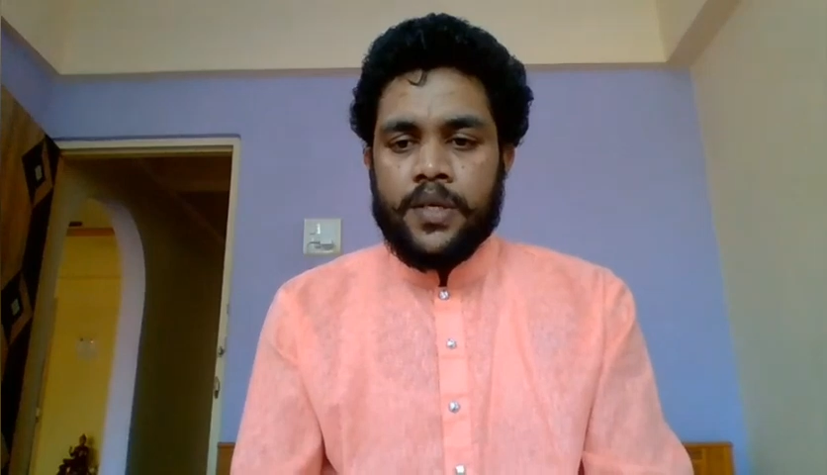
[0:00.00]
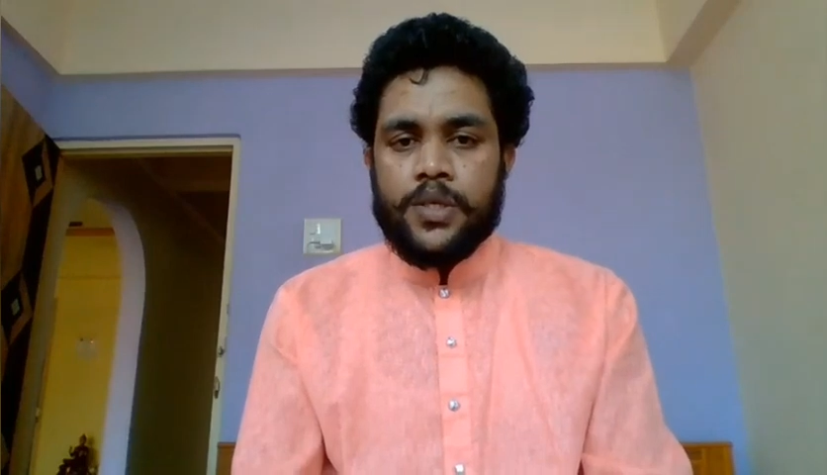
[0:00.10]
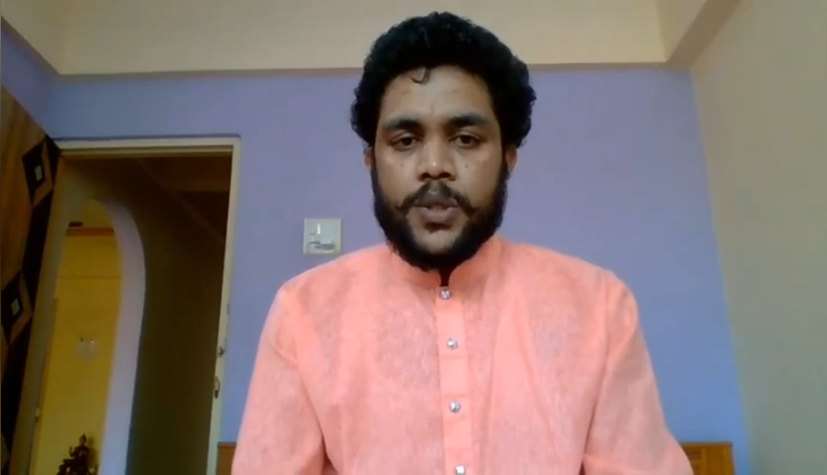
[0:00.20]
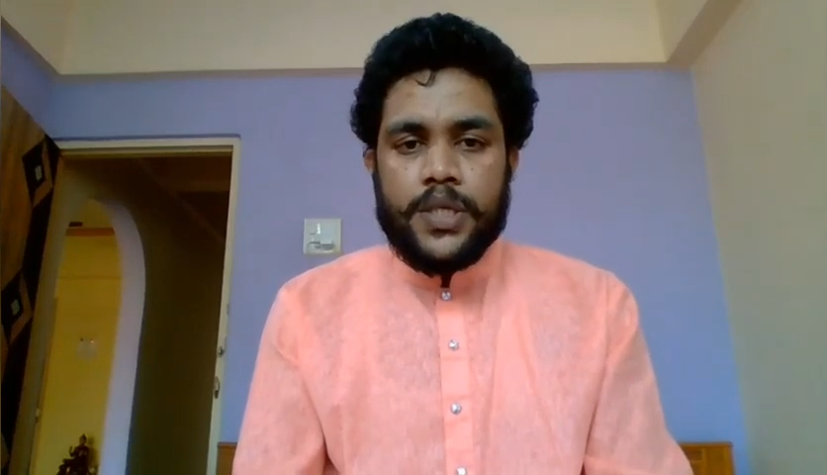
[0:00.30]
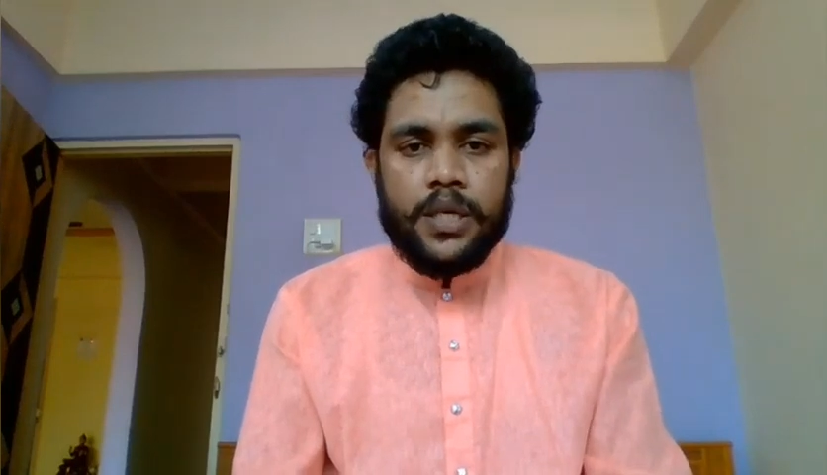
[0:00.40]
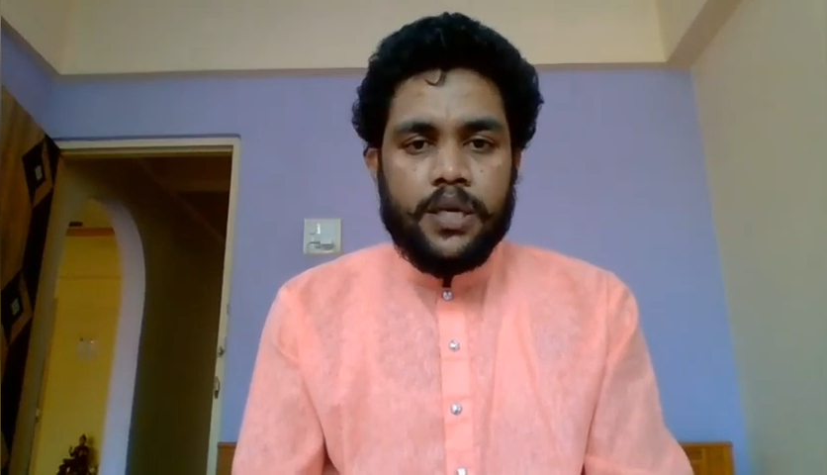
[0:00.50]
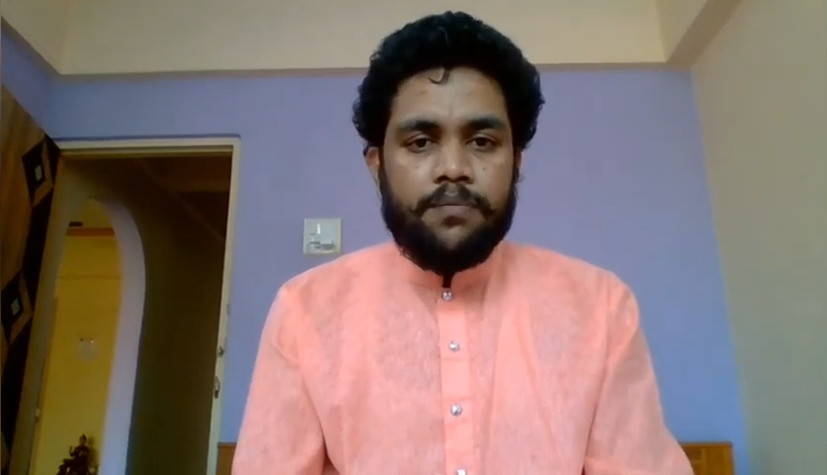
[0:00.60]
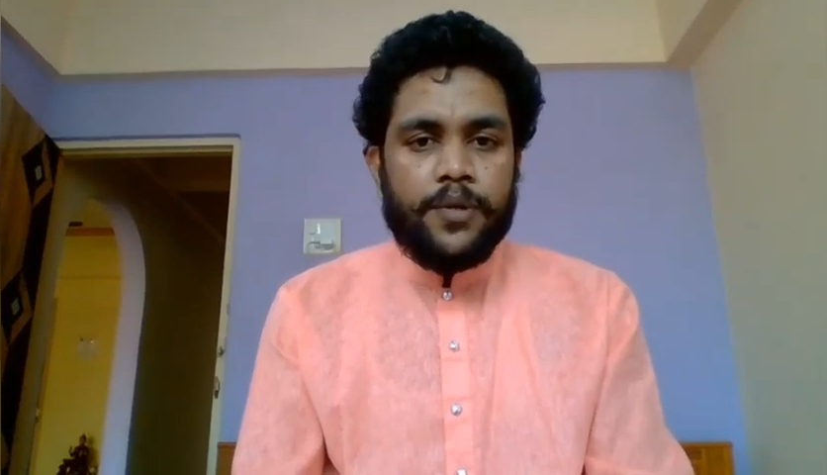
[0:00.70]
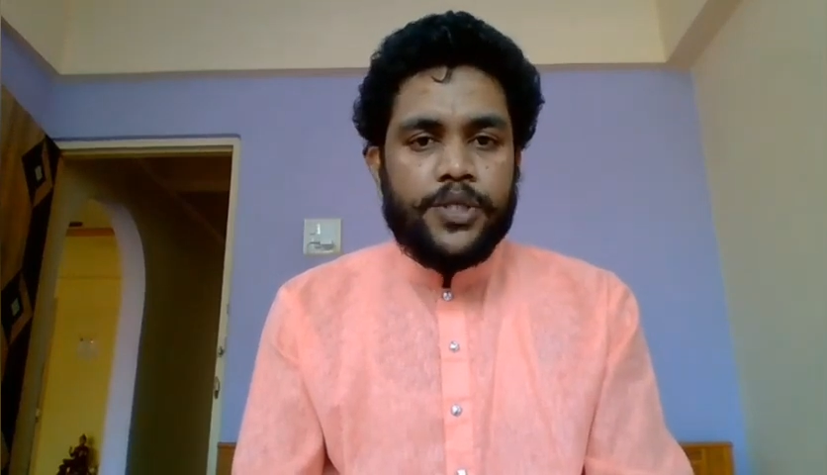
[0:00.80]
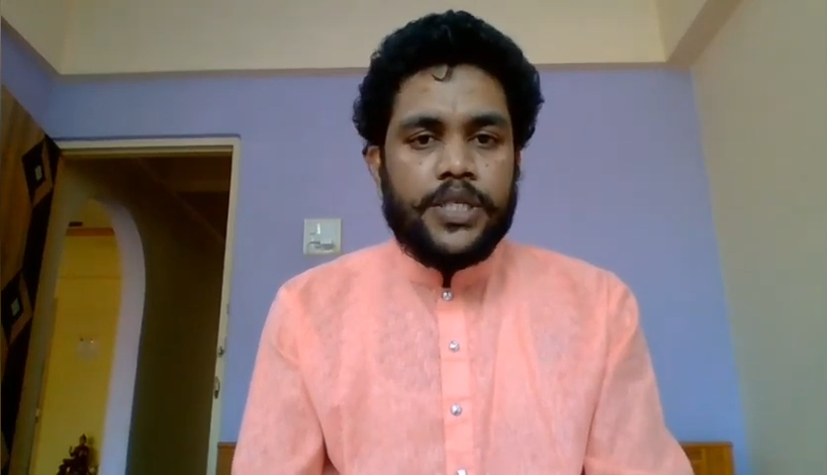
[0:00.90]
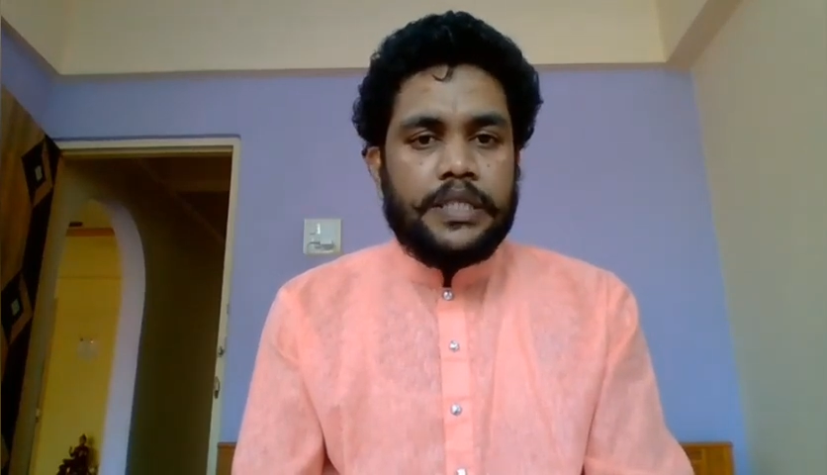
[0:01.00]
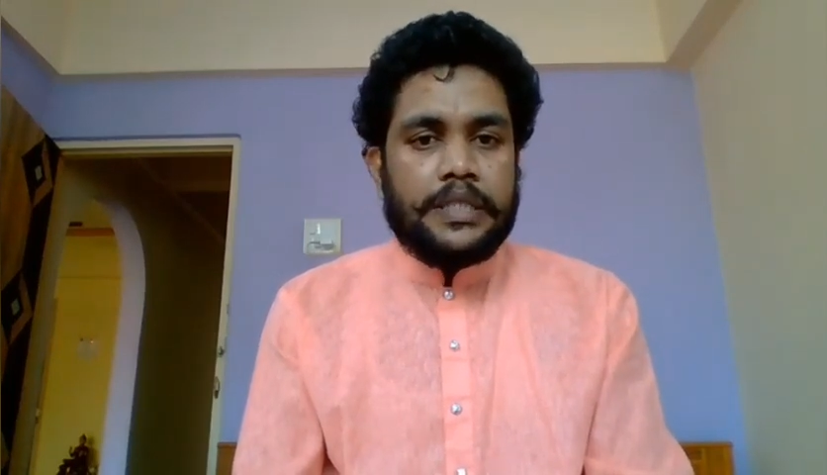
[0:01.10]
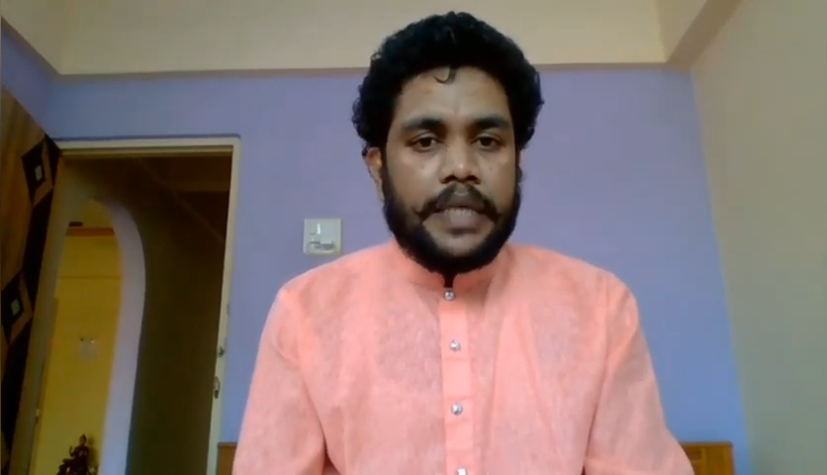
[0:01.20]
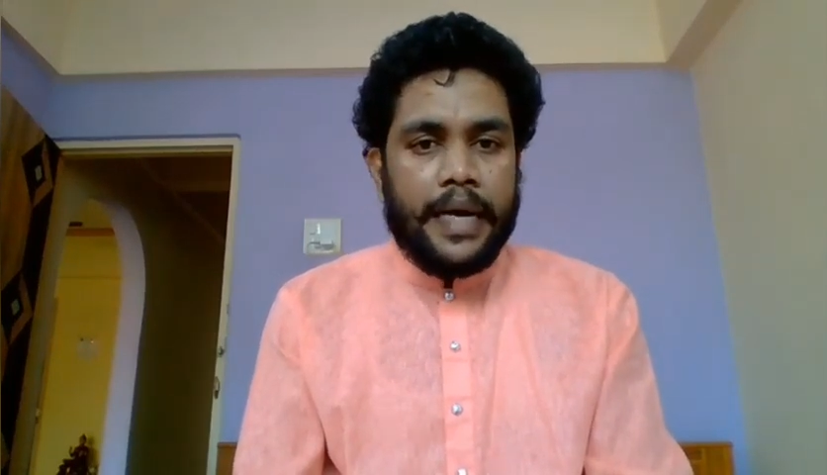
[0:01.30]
So decomposer